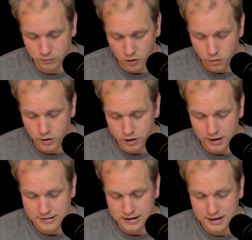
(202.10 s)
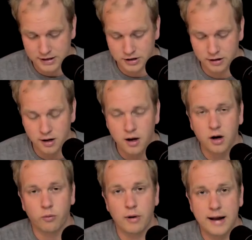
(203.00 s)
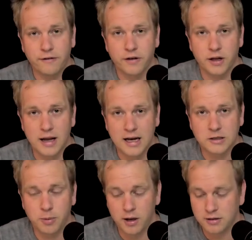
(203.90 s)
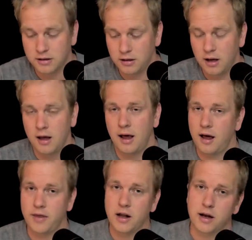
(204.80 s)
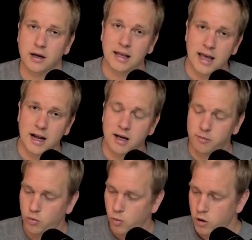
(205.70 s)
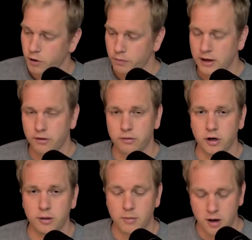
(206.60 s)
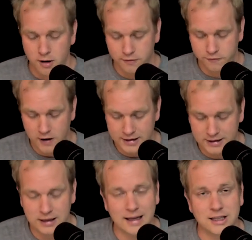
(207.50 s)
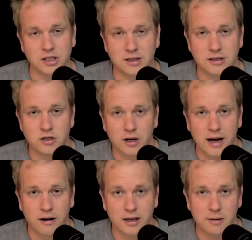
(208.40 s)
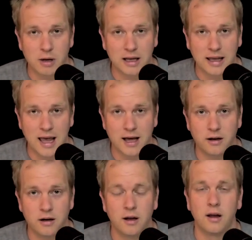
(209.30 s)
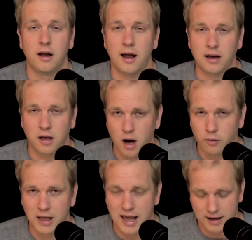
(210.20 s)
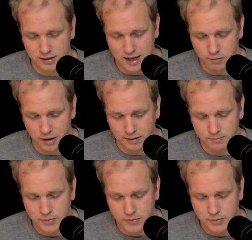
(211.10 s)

organized collection ready for the next person. And then I could get up, walk around the room, find a collection that's not currently being counted, and go and count that one.